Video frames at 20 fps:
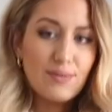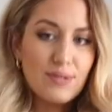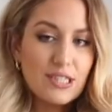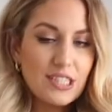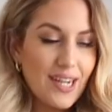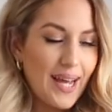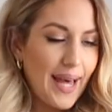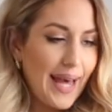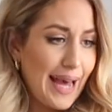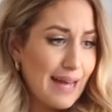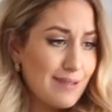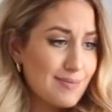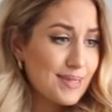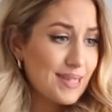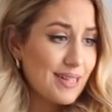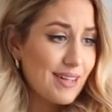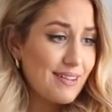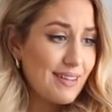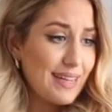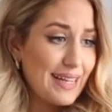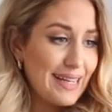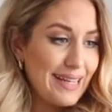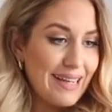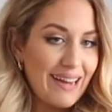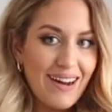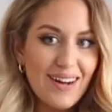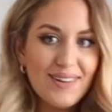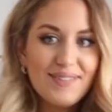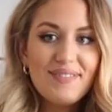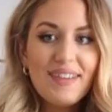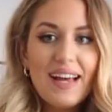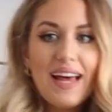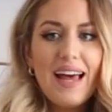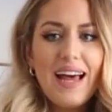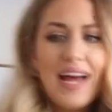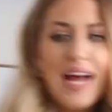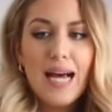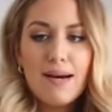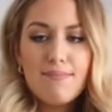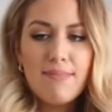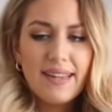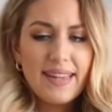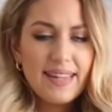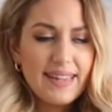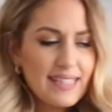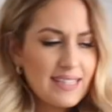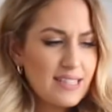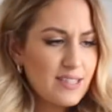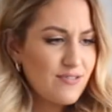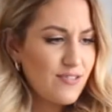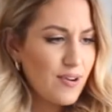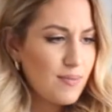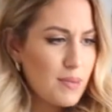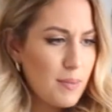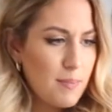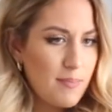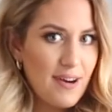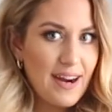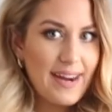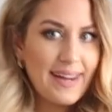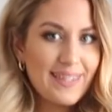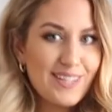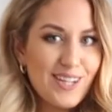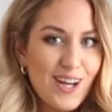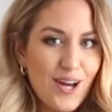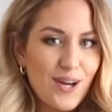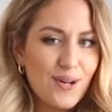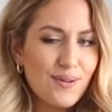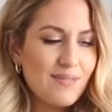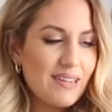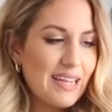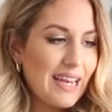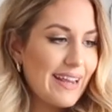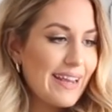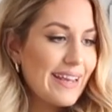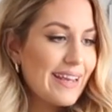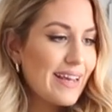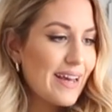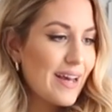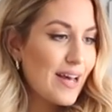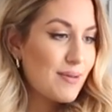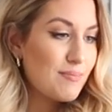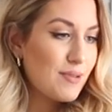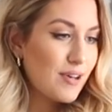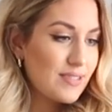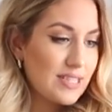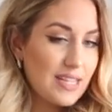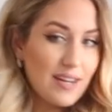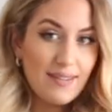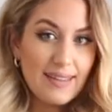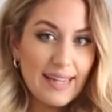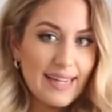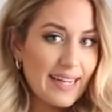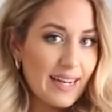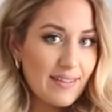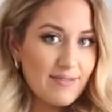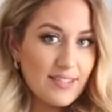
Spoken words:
which I absolutely love. I think this is from the brand Only. Obviously, I'll link